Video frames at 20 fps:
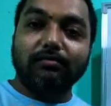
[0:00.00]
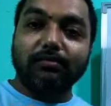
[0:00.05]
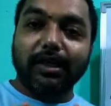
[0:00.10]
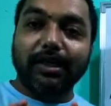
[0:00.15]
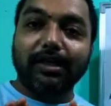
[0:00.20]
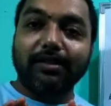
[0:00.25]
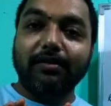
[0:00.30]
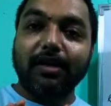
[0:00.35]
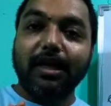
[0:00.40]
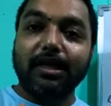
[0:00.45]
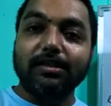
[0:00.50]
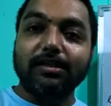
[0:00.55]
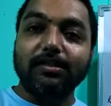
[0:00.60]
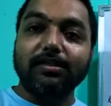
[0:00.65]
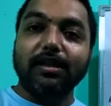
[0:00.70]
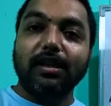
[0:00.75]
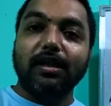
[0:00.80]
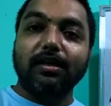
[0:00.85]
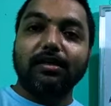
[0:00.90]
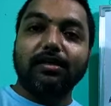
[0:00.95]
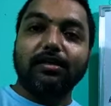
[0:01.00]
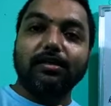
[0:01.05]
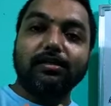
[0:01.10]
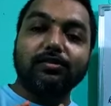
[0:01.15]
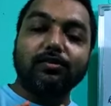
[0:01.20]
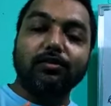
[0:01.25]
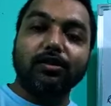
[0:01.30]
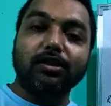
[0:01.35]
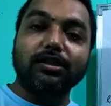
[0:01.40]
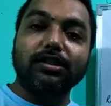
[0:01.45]
in Rajasthan. It
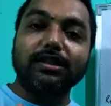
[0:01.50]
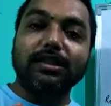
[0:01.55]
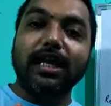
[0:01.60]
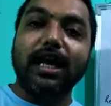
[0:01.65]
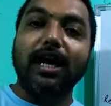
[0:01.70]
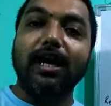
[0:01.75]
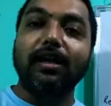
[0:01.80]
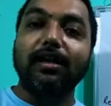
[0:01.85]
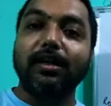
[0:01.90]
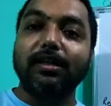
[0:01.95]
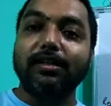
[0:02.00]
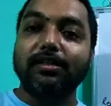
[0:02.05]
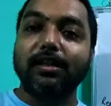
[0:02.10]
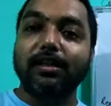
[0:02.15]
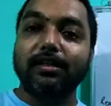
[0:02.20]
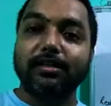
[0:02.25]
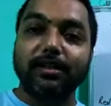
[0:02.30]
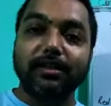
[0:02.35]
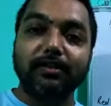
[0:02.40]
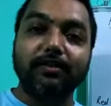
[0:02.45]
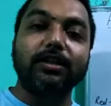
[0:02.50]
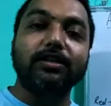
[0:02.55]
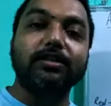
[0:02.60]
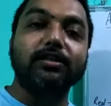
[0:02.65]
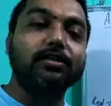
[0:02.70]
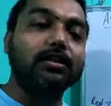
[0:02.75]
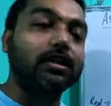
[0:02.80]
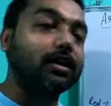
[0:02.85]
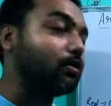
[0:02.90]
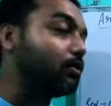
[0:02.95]
is known as Thar Desert in
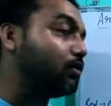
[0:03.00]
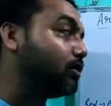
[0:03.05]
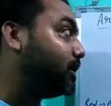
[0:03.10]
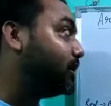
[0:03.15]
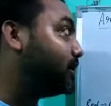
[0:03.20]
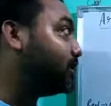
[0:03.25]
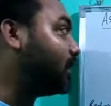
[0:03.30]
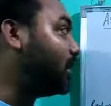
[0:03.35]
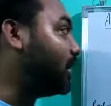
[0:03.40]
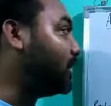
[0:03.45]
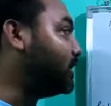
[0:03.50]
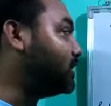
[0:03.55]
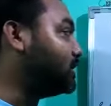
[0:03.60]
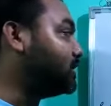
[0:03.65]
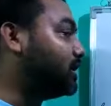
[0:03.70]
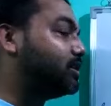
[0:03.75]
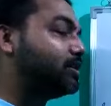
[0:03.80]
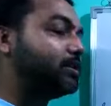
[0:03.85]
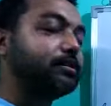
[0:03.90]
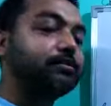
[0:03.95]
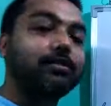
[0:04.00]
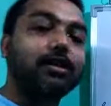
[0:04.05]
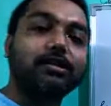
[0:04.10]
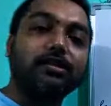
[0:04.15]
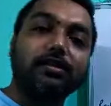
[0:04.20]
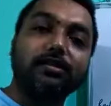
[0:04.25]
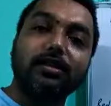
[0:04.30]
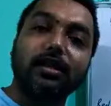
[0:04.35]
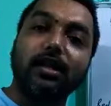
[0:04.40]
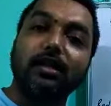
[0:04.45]
Rajasthan. Only in Thar Desert in
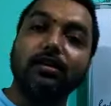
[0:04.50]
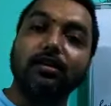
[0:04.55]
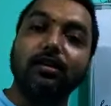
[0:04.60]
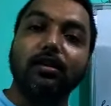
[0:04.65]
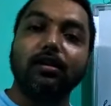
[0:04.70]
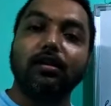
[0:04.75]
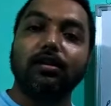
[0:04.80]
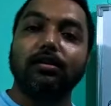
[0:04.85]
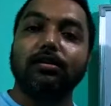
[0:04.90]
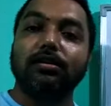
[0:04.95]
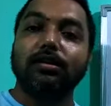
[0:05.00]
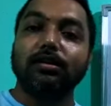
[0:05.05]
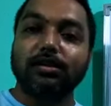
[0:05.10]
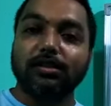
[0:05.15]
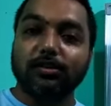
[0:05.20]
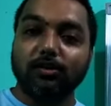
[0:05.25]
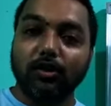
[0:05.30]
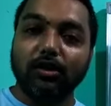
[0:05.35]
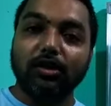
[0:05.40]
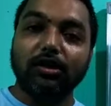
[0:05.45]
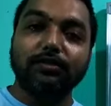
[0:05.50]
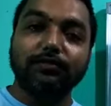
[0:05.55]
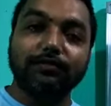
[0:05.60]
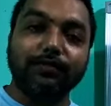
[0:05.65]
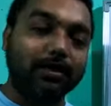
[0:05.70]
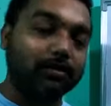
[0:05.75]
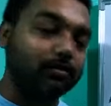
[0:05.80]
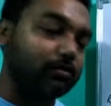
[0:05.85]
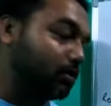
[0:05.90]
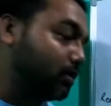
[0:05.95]
Rajasthan this soil is
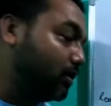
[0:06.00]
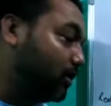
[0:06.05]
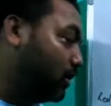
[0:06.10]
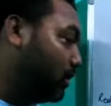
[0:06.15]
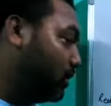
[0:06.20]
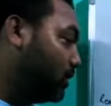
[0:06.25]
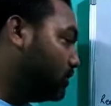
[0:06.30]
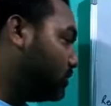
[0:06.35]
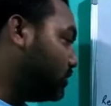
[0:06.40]
found.